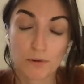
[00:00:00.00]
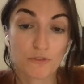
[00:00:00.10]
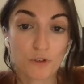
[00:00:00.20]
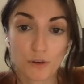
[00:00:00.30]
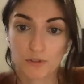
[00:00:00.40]

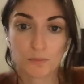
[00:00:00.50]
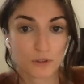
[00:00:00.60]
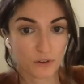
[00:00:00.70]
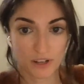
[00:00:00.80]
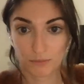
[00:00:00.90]
performance
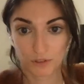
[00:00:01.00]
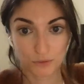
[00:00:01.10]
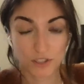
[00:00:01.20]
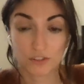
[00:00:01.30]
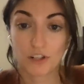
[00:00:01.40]
program, which
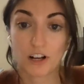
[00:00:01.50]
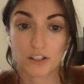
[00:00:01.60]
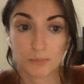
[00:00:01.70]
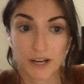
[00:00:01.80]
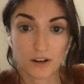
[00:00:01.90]
we can talk
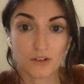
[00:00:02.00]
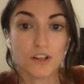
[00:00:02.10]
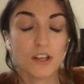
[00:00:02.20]
about.